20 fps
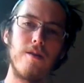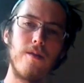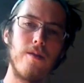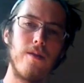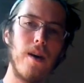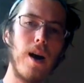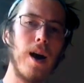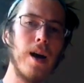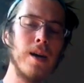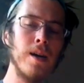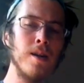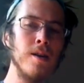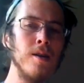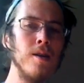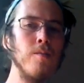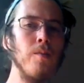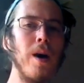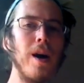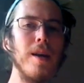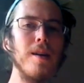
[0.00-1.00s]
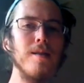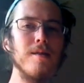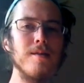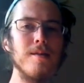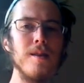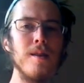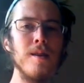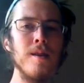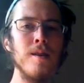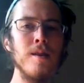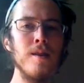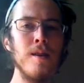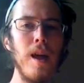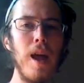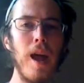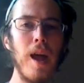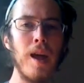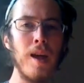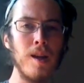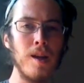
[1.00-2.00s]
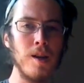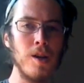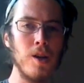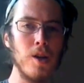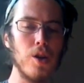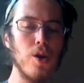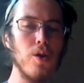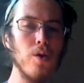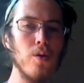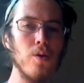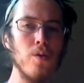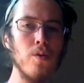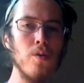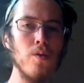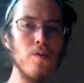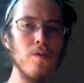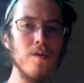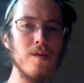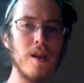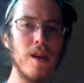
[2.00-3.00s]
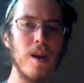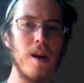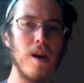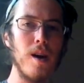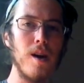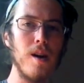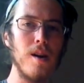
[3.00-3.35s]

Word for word: Find your medicine and use it.